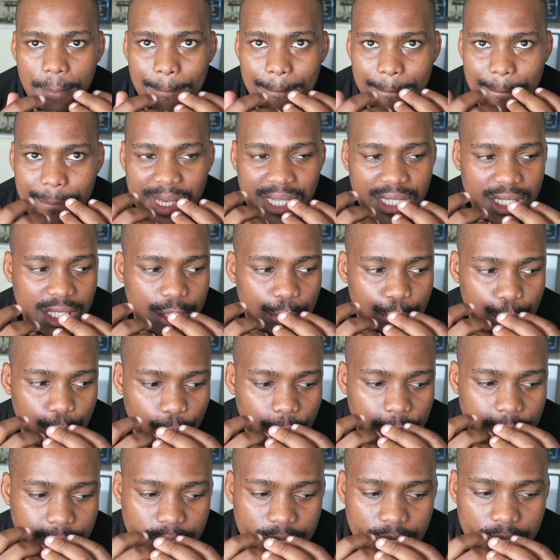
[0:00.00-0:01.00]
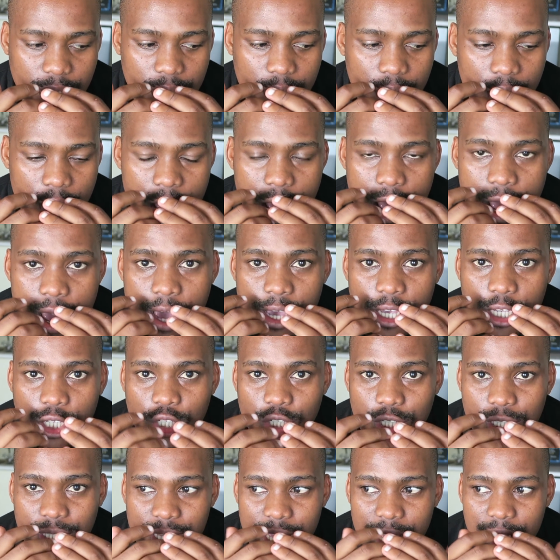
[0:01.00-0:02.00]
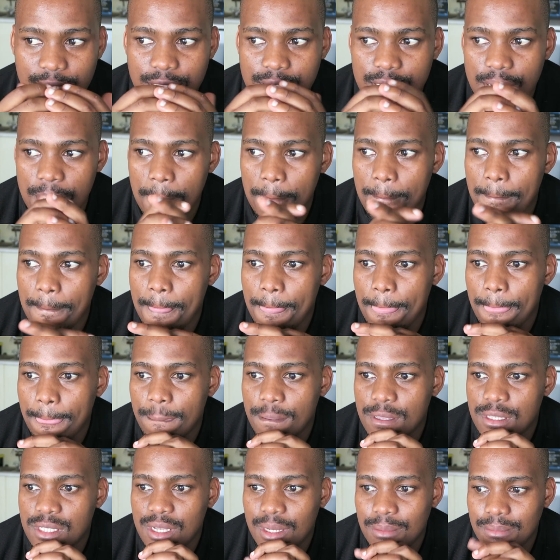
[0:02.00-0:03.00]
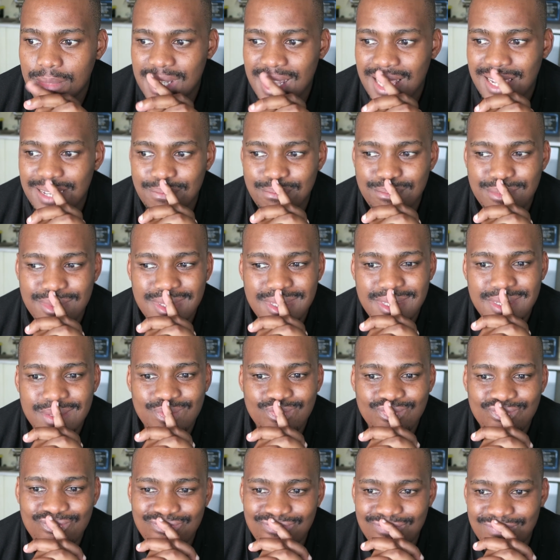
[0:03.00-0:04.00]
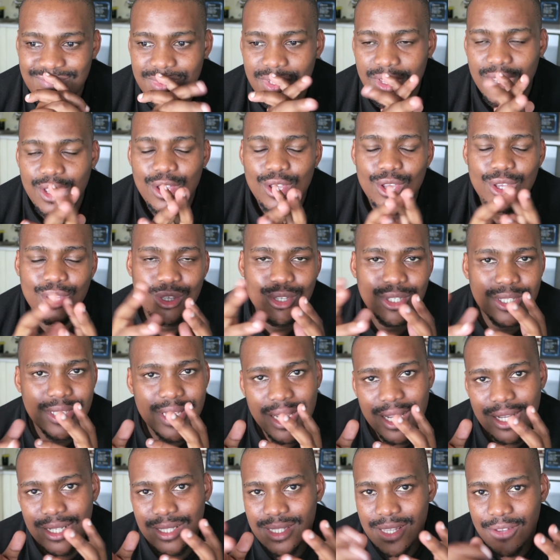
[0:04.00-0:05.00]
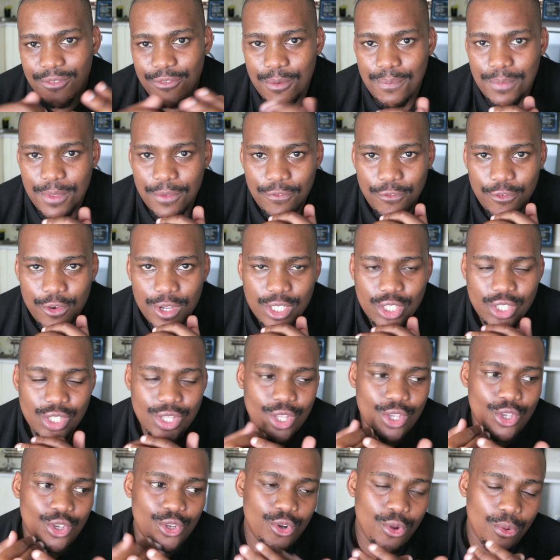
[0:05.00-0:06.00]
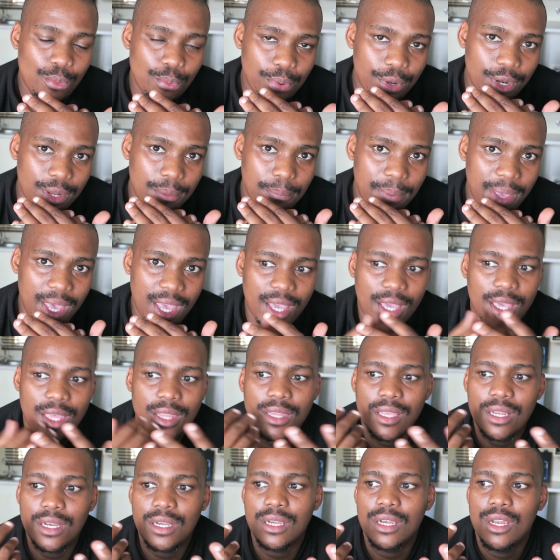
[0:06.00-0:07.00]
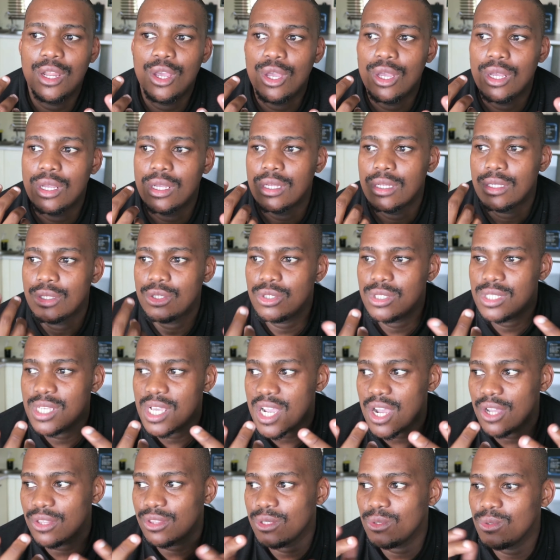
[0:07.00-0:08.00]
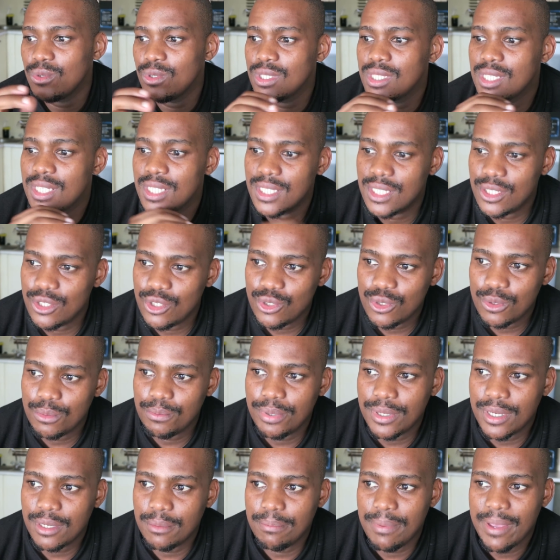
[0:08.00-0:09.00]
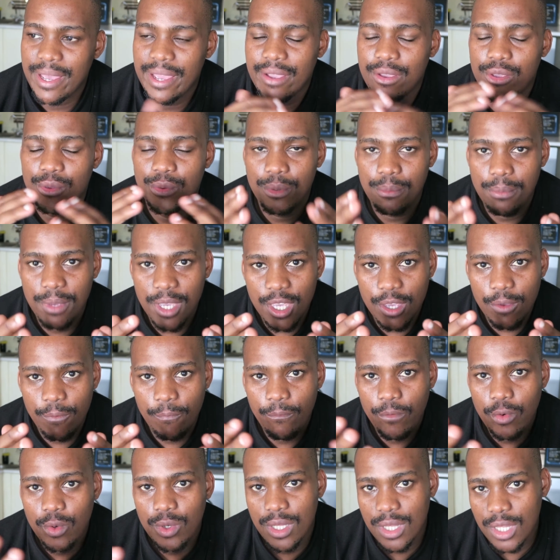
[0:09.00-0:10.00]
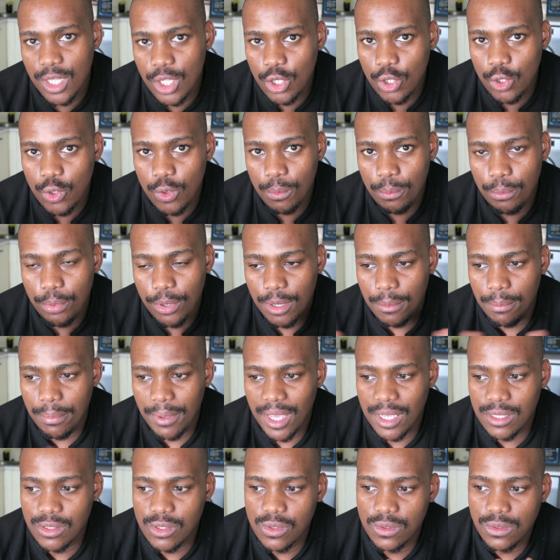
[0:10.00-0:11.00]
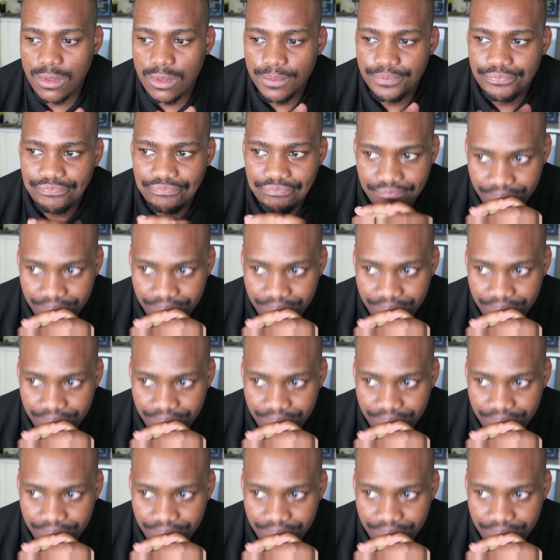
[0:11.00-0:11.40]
a messy person. It's just that sometimes you take out stuff from the fridge and then you don't put it back and then you take out the water and then you don't put it back. You were making food and then you don't put it back. So